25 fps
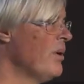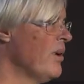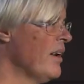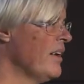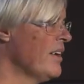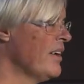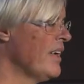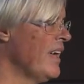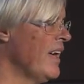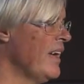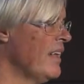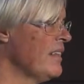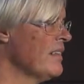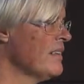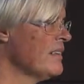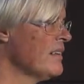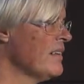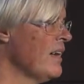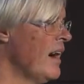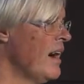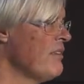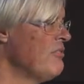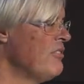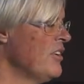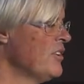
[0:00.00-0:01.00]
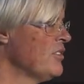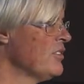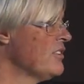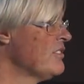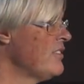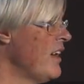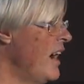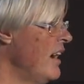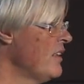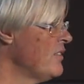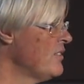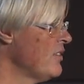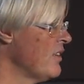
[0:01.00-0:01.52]
And again, I think the
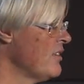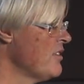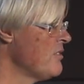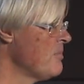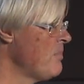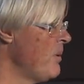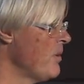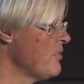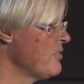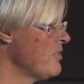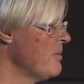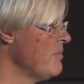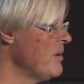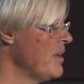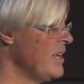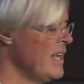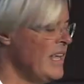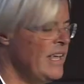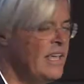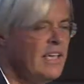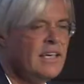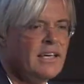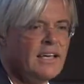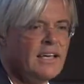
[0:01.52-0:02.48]
title is possibly